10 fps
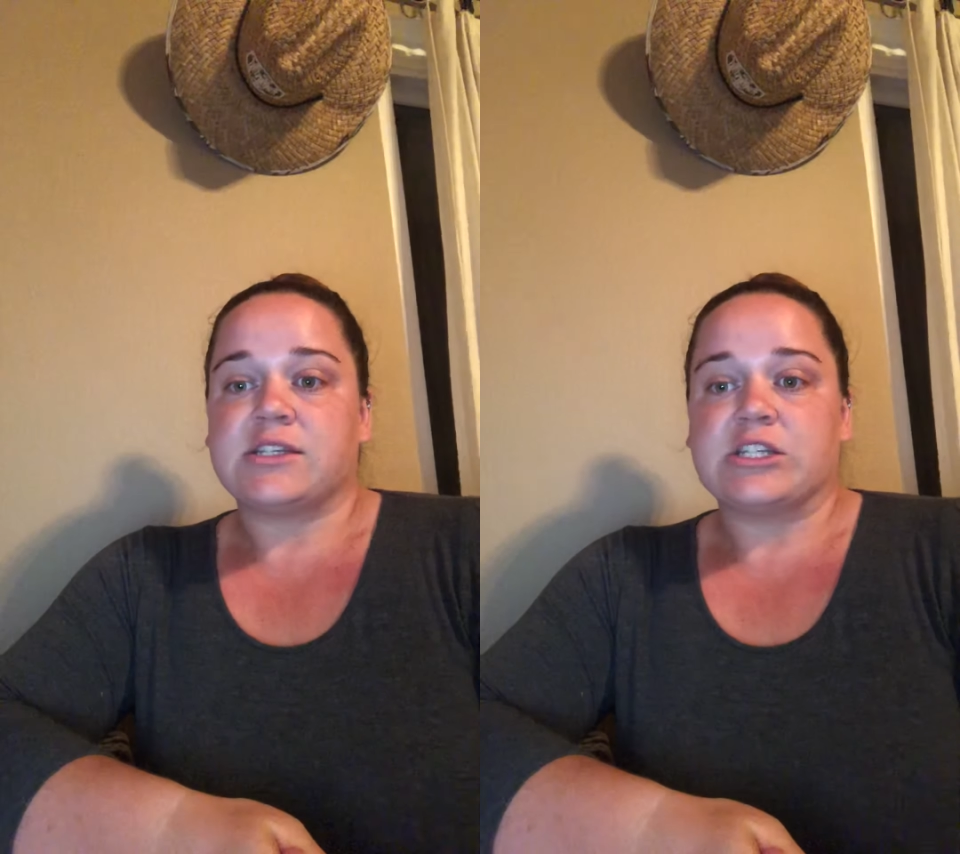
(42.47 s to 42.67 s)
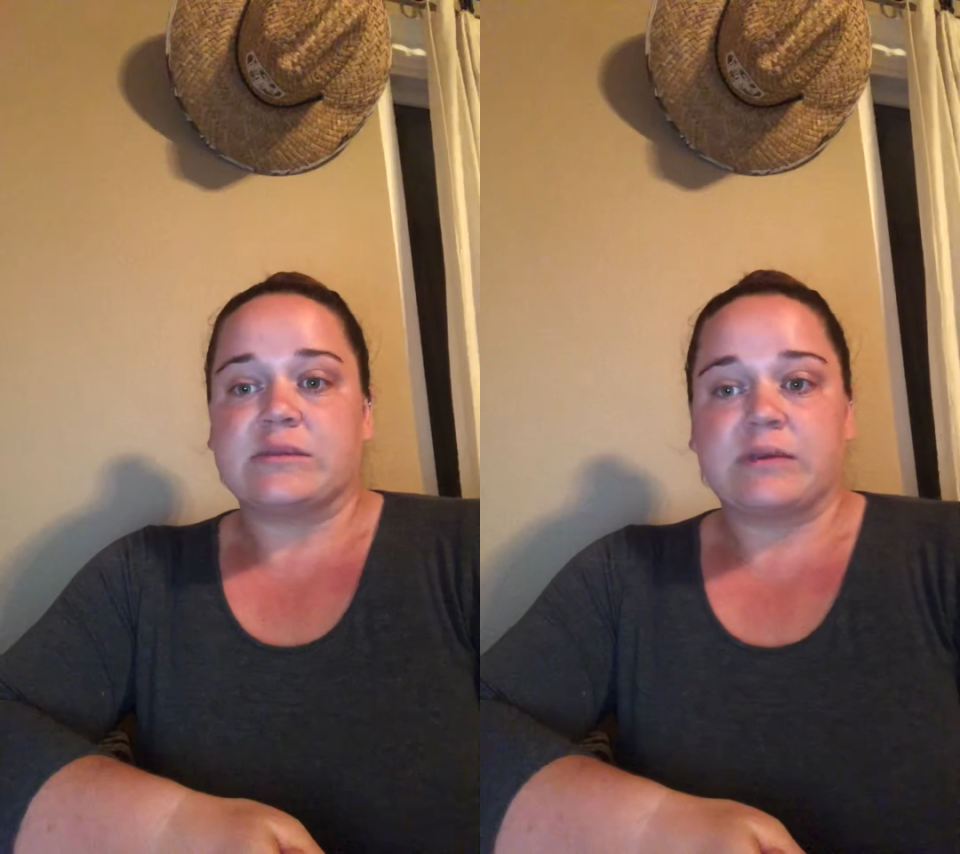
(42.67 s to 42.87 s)

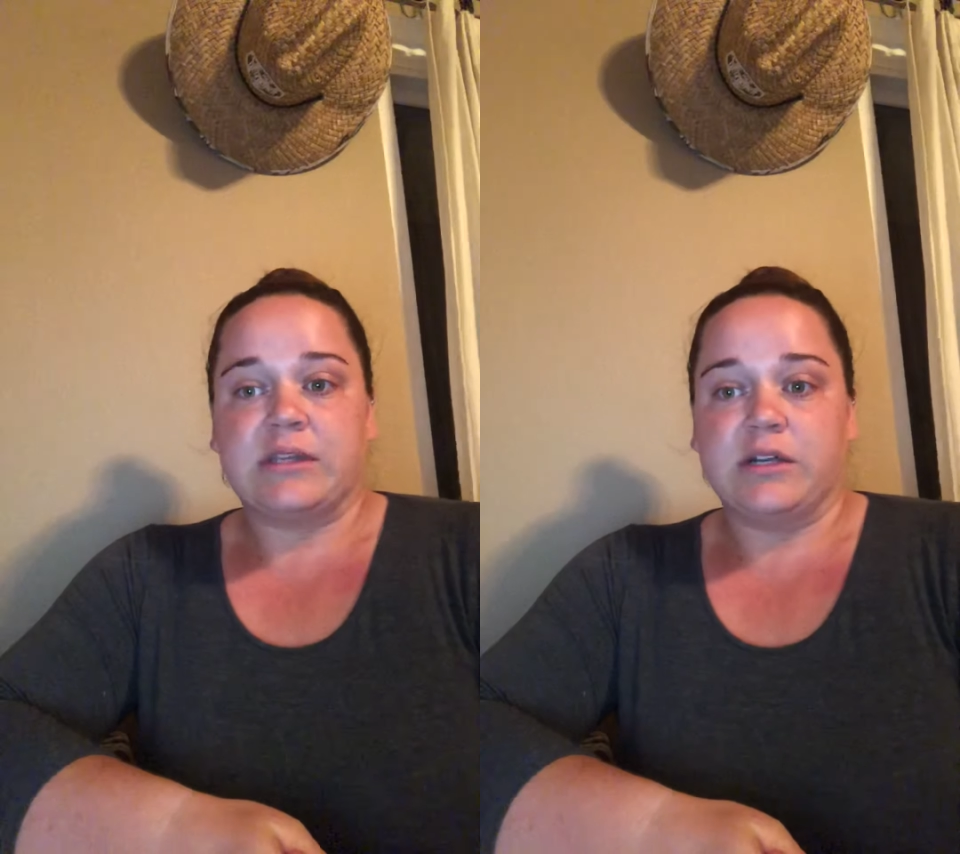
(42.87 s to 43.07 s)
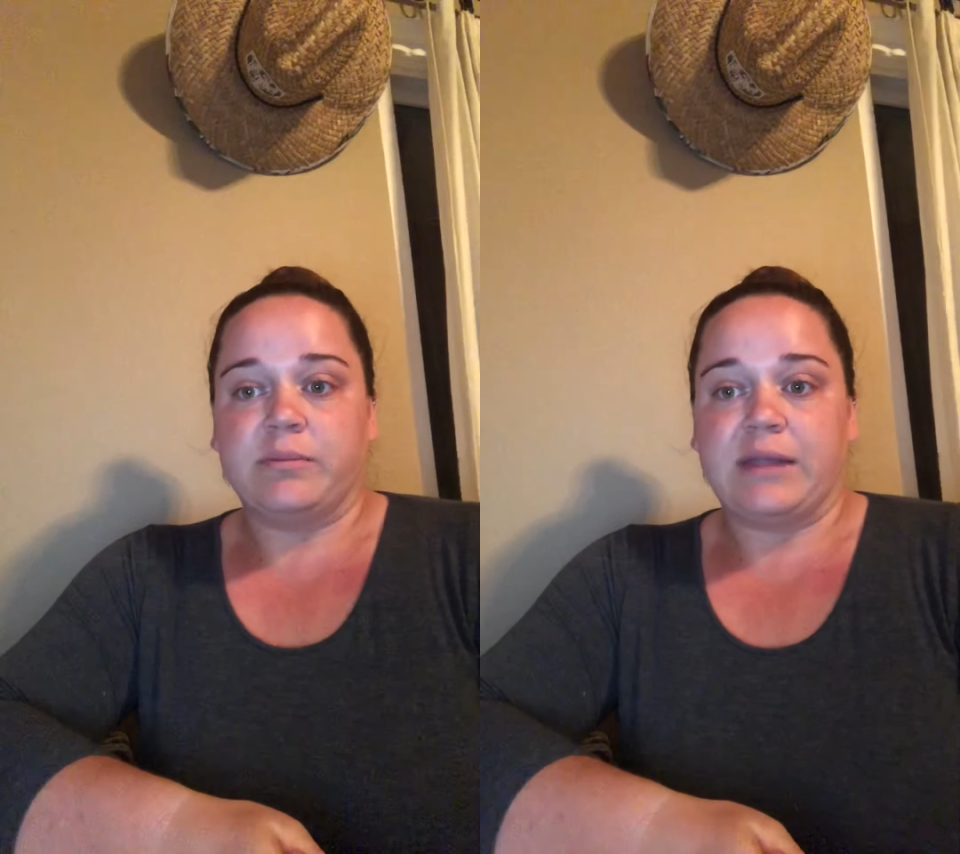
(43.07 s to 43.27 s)
as
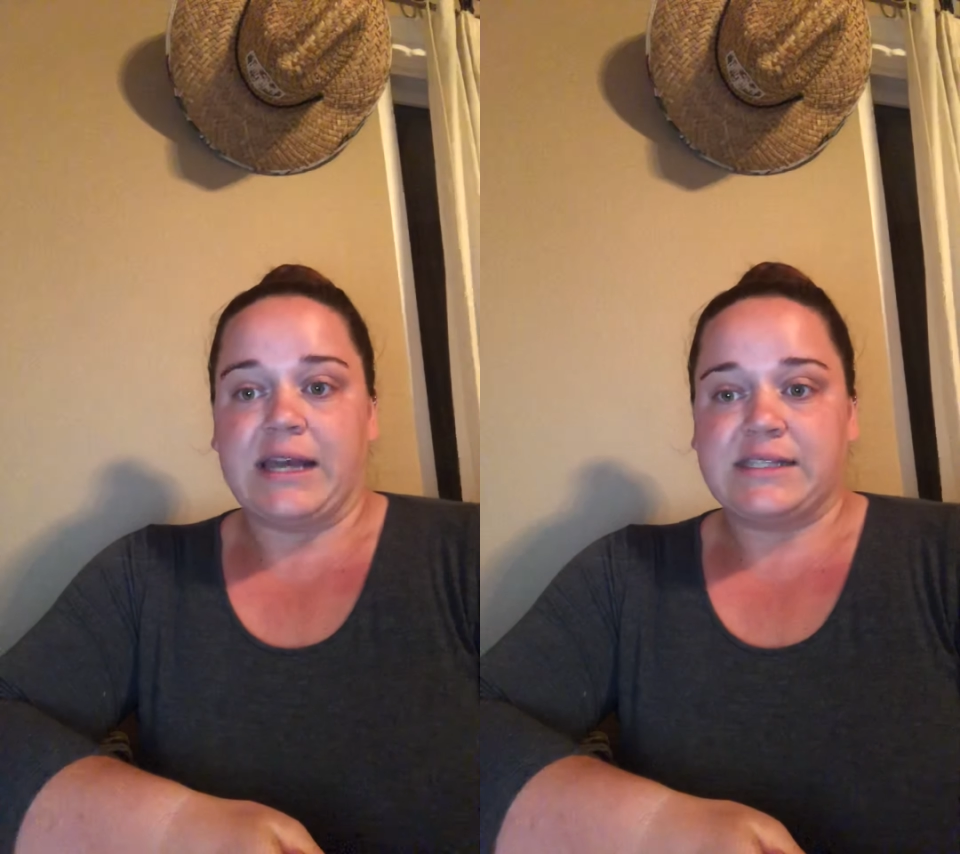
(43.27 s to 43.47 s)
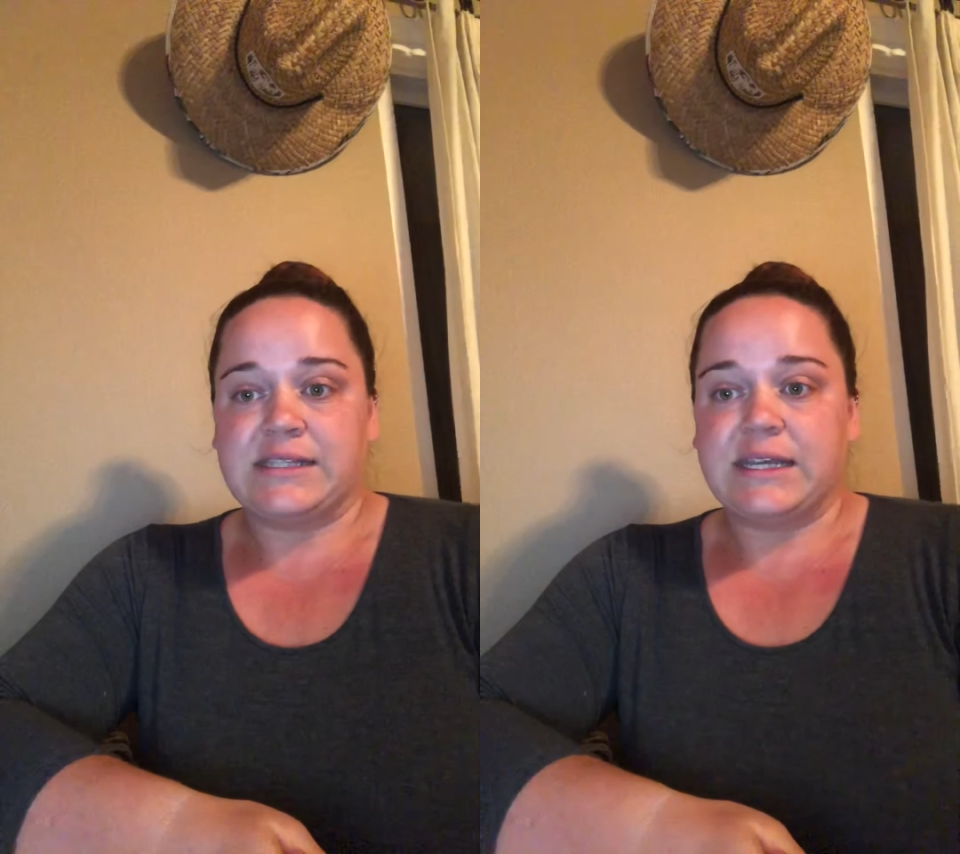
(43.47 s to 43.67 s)
clear
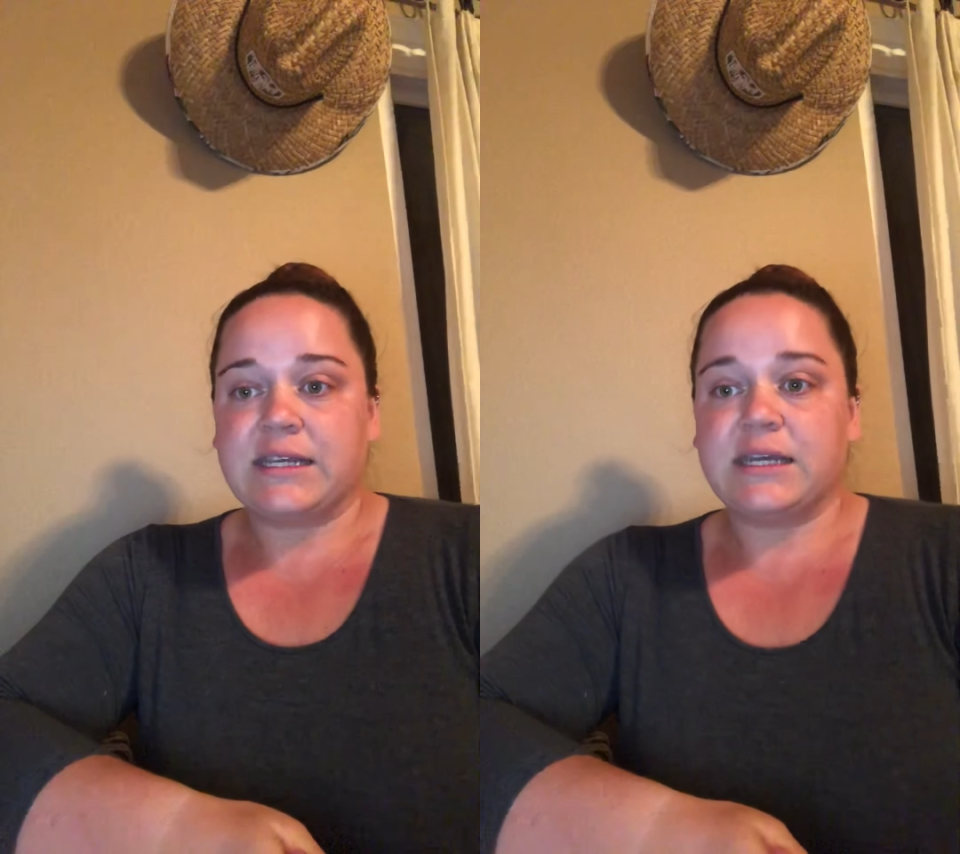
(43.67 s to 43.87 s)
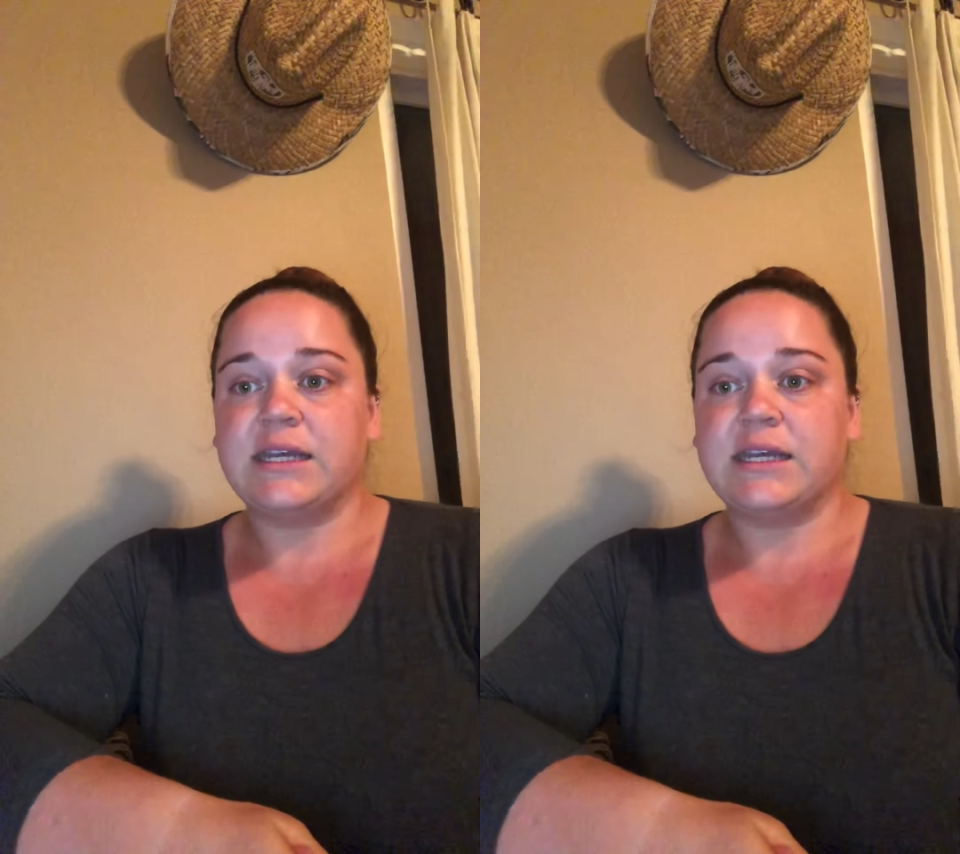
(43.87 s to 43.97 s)
plastic,